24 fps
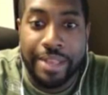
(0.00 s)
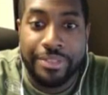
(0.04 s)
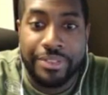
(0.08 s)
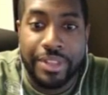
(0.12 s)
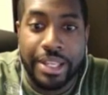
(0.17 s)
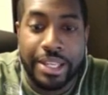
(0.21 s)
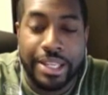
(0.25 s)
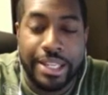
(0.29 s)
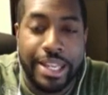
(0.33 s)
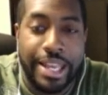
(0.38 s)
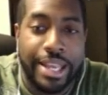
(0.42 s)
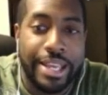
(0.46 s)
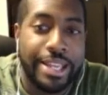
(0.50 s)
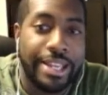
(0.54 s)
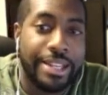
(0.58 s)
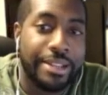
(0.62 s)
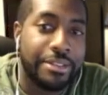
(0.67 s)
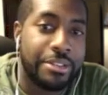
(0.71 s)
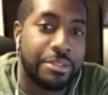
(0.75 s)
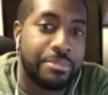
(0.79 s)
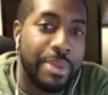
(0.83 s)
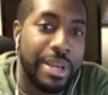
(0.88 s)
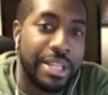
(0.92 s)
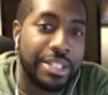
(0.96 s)
I think
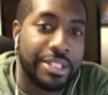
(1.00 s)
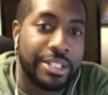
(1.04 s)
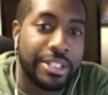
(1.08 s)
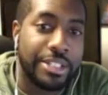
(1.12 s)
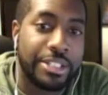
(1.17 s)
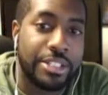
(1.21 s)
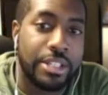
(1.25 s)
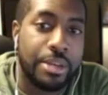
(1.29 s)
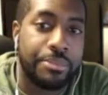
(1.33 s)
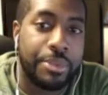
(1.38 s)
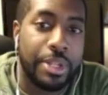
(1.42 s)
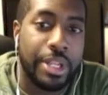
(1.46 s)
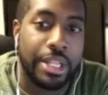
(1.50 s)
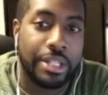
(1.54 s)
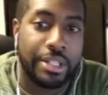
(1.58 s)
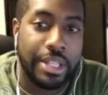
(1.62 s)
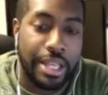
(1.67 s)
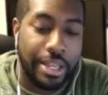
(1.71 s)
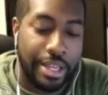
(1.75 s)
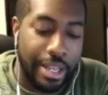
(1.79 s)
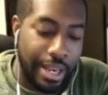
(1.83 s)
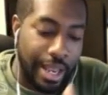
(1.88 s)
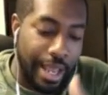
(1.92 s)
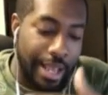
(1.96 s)
it's basically something like
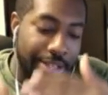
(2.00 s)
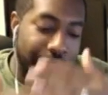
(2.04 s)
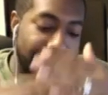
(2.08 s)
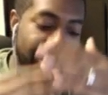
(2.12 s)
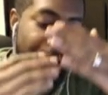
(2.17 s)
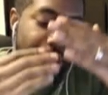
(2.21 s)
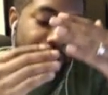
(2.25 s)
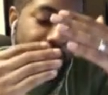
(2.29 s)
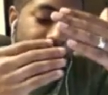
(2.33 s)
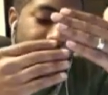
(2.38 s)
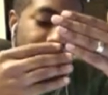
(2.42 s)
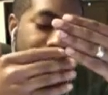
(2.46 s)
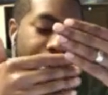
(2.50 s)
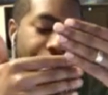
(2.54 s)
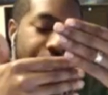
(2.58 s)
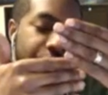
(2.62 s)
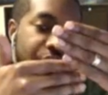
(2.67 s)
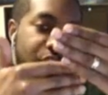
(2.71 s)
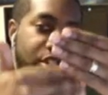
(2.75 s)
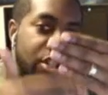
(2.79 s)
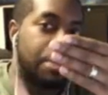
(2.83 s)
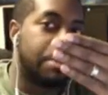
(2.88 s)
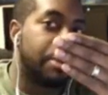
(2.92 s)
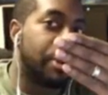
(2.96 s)
that that has a
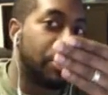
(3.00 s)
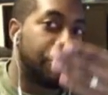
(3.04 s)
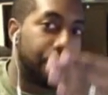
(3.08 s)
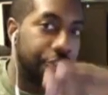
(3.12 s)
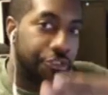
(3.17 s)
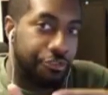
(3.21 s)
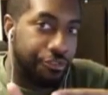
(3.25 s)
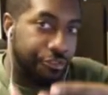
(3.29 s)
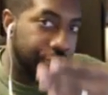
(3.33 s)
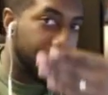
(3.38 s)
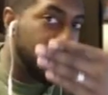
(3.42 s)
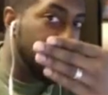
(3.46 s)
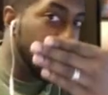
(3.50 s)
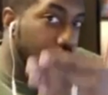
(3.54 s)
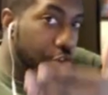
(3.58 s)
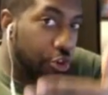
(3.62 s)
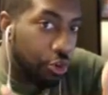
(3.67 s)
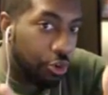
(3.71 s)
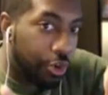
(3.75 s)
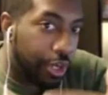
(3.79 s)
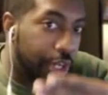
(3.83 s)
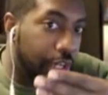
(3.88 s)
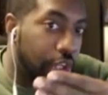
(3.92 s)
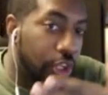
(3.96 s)
similar
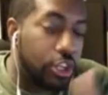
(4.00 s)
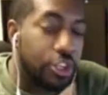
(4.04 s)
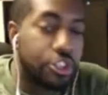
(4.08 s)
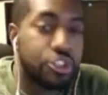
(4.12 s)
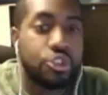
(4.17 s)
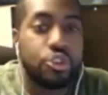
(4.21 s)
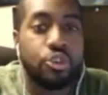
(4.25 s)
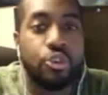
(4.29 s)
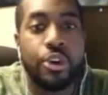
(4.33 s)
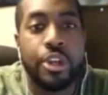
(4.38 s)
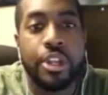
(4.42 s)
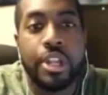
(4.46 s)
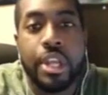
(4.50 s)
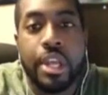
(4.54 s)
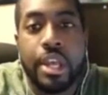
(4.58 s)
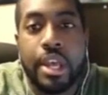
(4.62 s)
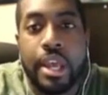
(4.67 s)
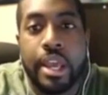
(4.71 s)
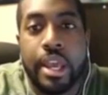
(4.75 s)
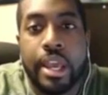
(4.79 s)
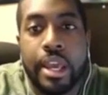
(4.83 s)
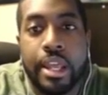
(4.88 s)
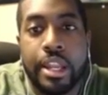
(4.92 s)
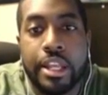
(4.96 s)
feel and look to it.
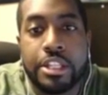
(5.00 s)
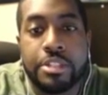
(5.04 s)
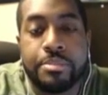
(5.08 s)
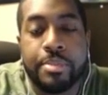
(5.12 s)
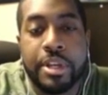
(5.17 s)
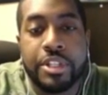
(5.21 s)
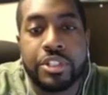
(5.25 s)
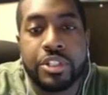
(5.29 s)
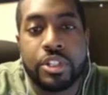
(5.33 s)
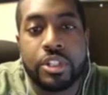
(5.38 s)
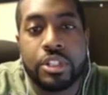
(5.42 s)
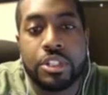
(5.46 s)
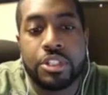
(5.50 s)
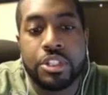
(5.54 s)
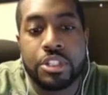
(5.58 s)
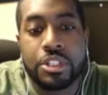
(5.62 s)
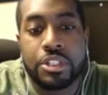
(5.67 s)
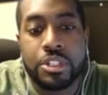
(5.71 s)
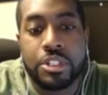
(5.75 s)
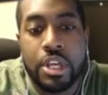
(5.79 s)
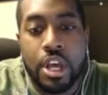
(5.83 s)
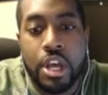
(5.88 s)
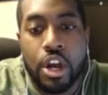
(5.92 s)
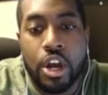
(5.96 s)
And it's basically
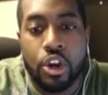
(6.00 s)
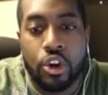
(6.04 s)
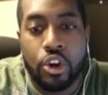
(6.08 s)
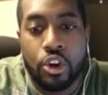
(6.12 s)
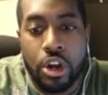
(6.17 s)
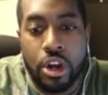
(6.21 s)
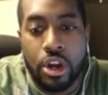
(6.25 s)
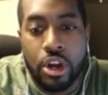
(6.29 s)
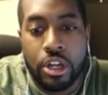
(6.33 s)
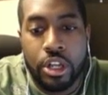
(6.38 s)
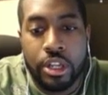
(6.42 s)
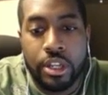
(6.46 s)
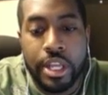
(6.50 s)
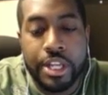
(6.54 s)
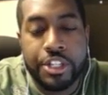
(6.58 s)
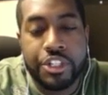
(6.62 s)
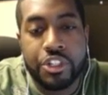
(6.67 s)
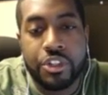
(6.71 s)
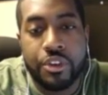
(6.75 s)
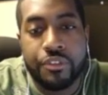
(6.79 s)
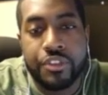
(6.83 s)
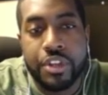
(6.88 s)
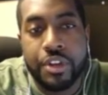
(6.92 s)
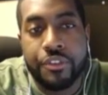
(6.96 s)
just a
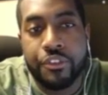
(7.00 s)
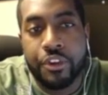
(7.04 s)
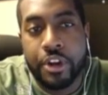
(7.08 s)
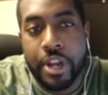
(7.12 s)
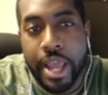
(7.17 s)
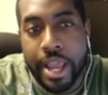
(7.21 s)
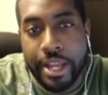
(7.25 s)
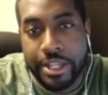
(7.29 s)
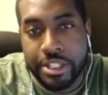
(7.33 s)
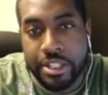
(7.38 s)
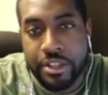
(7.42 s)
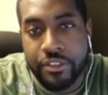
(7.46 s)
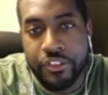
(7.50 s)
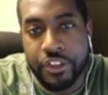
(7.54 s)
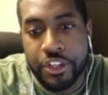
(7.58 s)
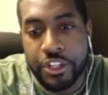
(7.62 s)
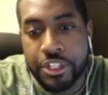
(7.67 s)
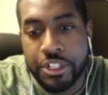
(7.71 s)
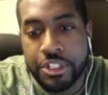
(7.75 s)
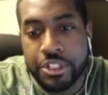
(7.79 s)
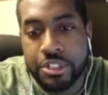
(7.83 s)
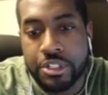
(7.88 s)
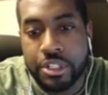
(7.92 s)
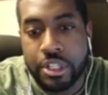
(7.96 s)
collection of different
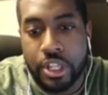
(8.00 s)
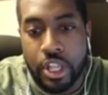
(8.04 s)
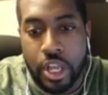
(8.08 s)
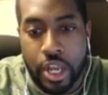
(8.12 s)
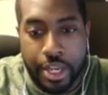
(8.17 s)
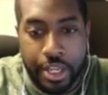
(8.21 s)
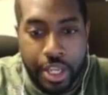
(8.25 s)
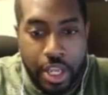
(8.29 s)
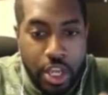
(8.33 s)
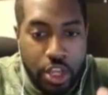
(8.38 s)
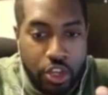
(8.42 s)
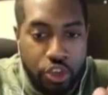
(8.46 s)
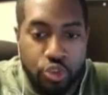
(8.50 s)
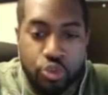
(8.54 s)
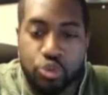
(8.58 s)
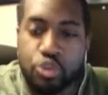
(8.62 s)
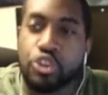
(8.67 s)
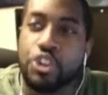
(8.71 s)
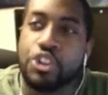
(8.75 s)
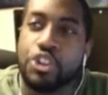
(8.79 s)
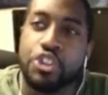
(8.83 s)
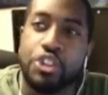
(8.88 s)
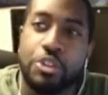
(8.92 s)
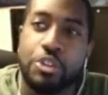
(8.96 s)
activities like
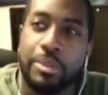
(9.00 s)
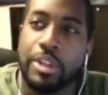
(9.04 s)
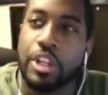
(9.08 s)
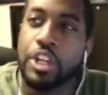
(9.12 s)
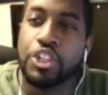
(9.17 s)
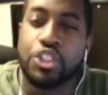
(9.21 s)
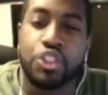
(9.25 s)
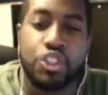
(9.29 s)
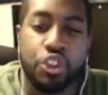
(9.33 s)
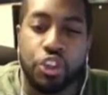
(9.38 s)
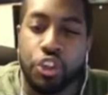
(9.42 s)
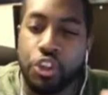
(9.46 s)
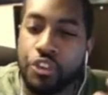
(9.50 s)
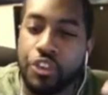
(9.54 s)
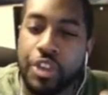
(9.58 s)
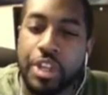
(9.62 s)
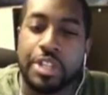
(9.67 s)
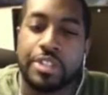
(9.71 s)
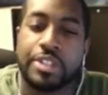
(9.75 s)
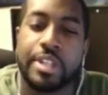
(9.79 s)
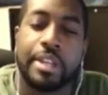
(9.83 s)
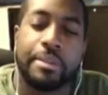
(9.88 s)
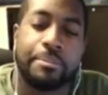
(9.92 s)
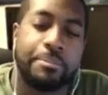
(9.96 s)
nutrition, blood sugar,
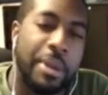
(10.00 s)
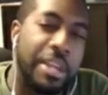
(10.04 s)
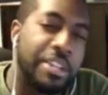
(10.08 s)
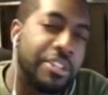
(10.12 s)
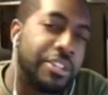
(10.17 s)
things that